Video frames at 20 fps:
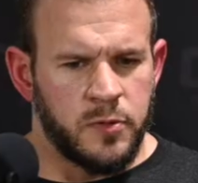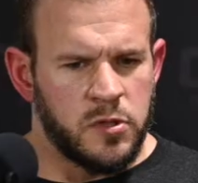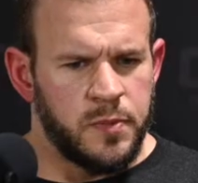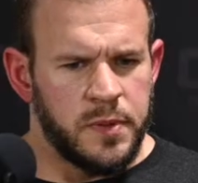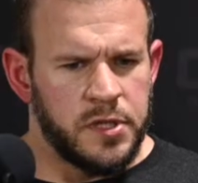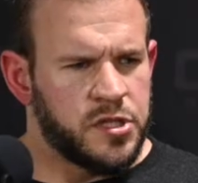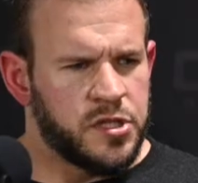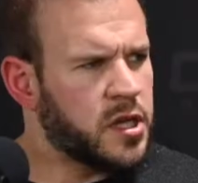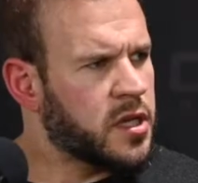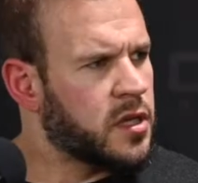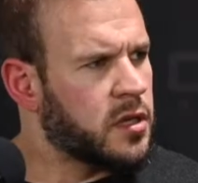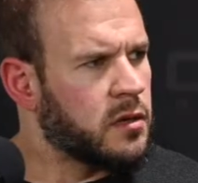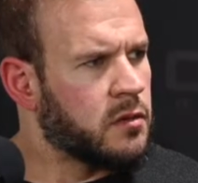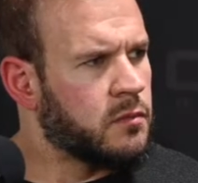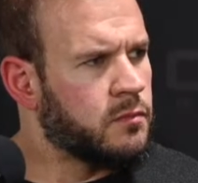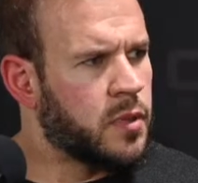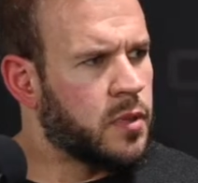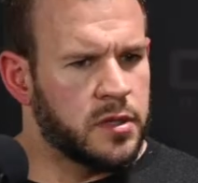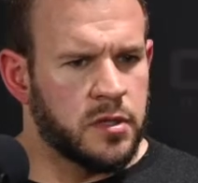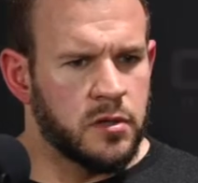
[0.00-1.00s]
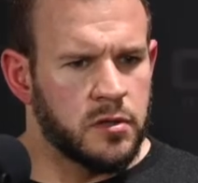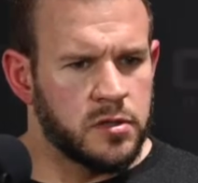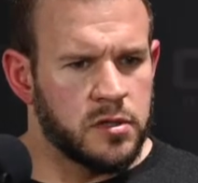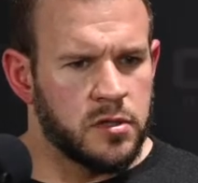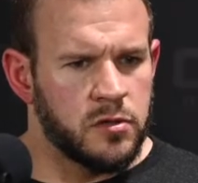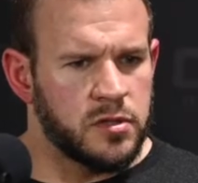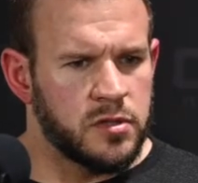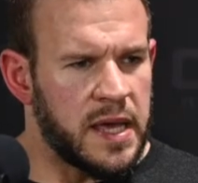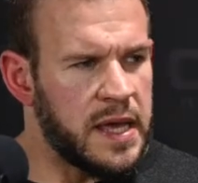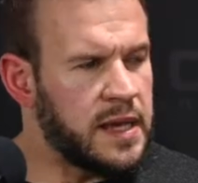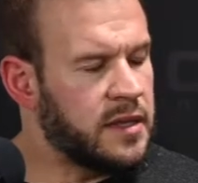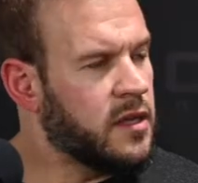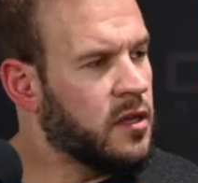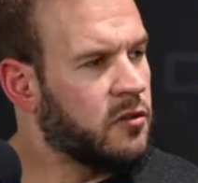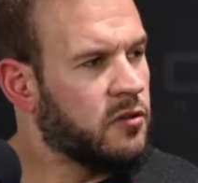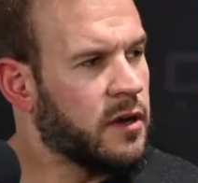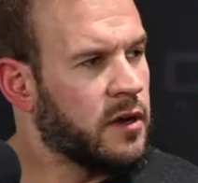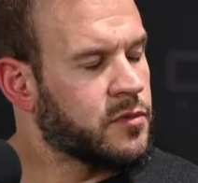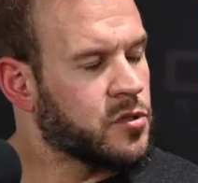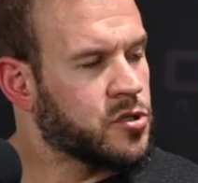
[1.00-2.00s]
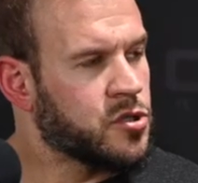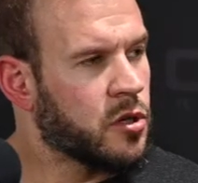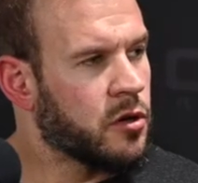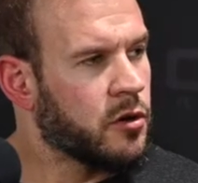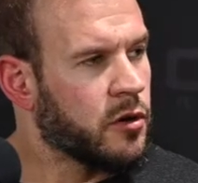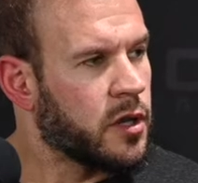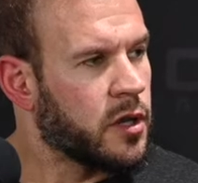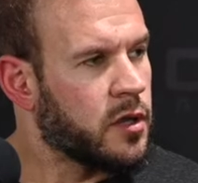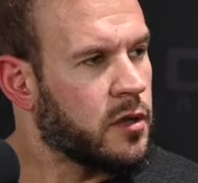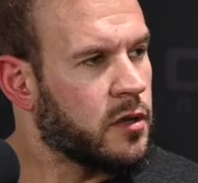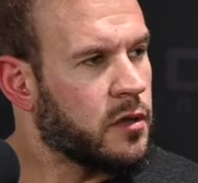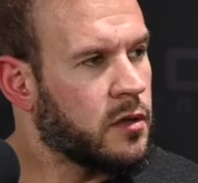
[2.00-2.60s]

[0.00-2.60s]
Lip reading: to be chicken, but there's 18 grams of sugar in it.